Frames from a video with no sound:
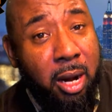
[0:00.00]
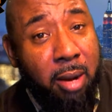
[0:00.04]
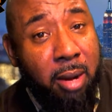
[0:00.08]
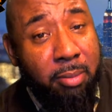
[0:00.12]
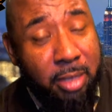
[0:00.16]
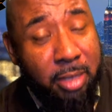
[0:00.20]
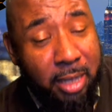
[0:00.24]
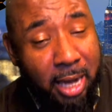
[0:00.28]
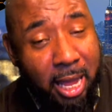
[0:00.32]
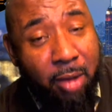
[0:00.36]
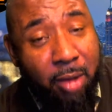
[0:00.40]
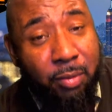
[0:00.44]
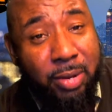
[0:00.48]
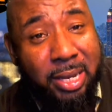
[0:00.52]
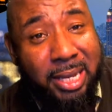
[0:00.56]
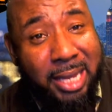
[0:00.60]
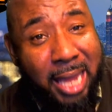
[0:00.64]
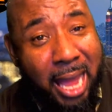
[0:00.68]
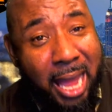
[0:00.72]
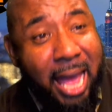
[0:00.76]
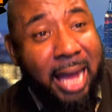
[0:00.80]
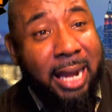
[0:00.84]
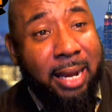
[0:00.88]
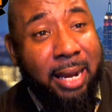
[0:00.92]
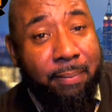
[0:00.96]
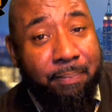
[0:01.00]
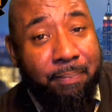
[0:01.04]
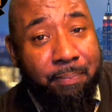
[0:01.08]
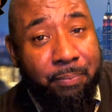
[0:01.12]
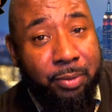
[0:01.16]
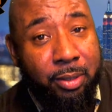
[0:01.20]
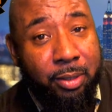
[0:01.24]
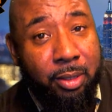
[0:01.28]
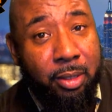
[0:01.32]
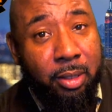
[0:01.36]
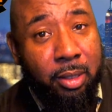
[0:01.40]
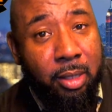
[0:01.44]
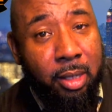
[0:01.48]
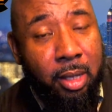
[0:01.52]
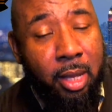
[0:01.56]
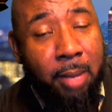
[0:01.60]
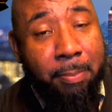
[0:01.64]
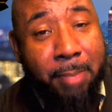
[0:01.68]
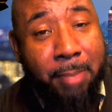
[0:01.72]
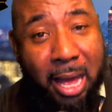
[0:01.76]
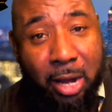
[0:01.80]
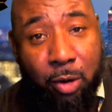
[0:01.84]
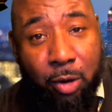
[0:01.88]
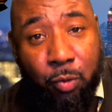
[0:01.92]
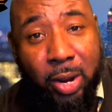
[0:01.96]
I'm glad we got it.
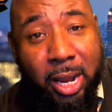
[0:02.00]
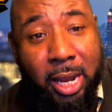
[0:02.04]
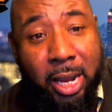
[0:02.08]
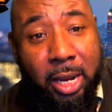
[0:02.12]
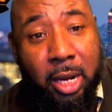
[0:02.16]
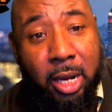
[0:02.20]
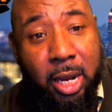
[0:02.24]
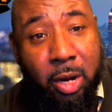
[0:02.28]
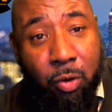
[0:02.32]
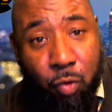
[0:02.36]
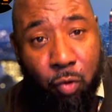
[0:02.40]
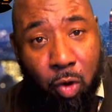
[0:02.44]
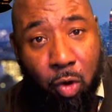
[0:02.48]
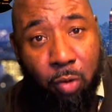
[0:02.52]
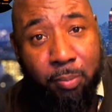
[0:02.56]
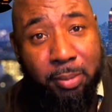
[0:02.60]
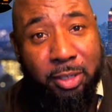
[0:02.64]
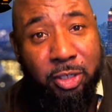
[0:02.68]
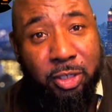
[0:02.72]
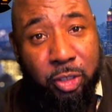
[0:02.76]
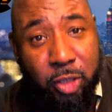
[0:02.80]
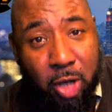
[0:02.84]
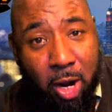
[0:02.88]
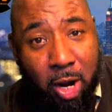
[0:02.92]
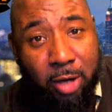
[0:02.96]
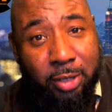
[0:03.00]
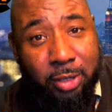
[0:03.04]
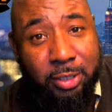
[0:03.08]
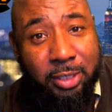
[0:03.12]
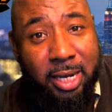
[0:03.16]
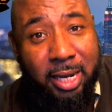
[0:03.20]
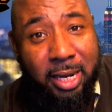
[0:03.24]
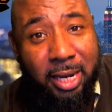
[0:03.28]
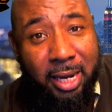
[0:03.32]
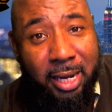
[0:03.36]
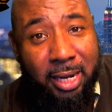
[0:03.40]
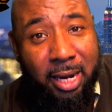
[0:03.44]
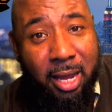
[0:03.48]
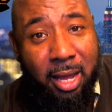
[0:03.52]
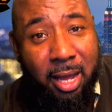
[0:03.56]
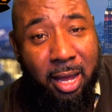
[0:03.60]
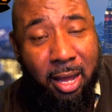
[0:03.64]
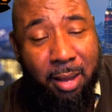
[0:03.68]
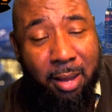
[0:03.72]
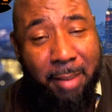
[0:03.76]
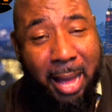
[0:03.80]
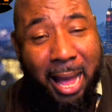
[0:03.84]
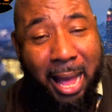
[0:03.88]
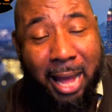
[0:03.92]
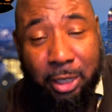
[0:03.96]
By the way, enrollment starts in
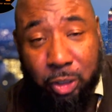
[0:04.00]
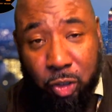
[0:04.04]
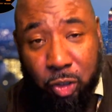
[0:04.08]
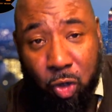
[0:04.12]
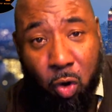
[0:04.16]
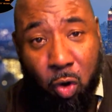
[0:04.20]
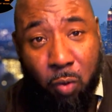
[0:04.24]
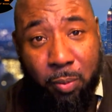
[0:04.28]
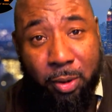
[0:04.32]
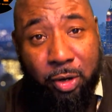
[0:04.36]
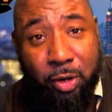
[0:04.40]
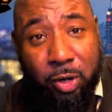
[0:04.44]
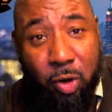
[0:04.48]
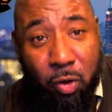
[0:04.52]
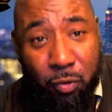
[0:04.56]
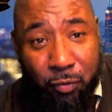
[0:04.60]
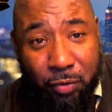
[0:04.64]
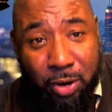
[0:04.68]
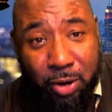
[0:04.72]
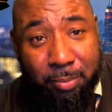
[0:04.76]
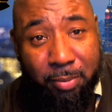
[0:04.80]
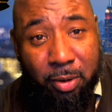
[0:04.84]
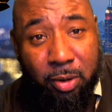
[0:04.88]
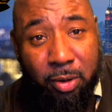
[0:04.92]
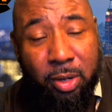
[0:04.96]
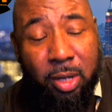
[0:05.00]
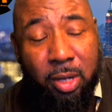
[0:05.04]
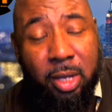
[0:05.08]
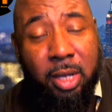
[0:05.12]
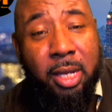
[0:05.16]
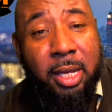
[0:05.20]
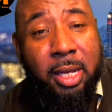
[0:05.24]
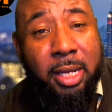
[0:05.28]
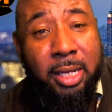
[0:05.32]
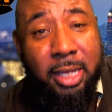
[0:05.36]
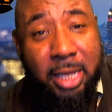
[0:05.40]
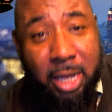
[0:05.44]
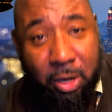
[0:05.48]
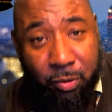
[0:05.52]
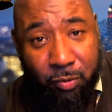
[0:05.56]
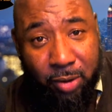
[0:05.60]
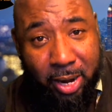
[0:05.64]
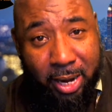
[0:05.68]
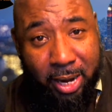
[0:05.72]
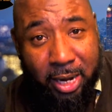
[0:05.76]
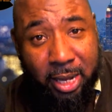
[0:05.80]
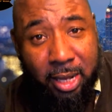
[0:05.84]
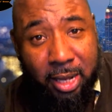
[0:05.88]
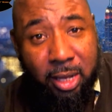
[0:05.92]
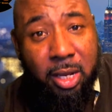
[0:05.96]
October and November. Get
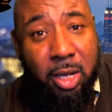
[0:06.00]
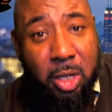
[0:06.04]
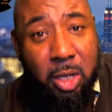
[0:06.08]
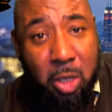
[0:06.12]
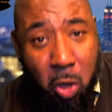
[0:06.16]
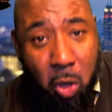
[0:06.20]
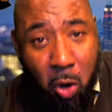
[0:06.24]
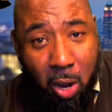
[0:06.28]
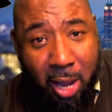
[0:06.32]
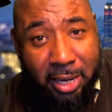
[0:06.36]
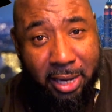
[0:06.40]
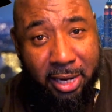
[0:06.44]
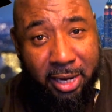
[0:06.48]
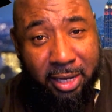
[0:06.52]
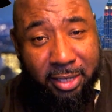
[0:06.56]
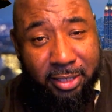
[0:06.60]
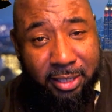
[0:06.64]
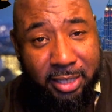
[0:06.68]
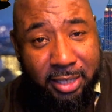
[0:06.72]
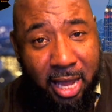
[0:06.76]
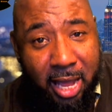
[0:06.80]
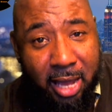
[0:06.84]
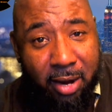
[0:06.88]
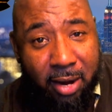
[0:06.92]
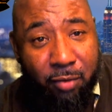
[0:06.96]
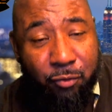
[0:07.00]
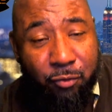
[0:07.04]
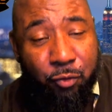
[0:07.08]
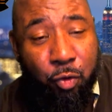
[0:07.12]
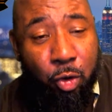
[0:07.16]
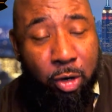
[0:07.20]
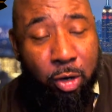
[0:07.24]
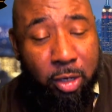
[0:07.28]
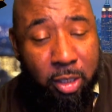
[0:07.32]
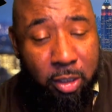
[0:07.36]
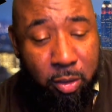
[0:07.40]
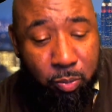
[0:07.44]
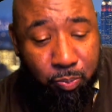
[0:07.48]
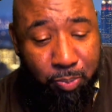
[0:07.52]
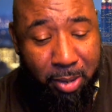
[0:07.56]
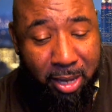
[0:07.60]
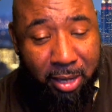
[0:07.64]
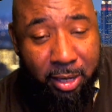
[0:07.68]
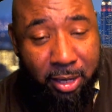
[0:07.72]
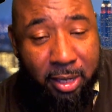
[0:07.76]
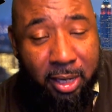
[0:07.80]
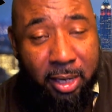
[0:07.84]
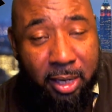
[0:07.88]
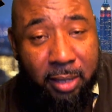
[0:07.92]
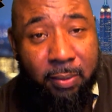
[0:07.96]
ready. Go out there and sign up for it. It's
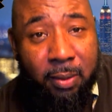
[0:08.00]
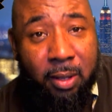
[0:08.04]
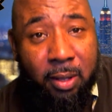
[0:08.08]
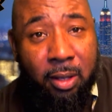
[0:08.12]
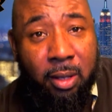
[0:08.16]
better than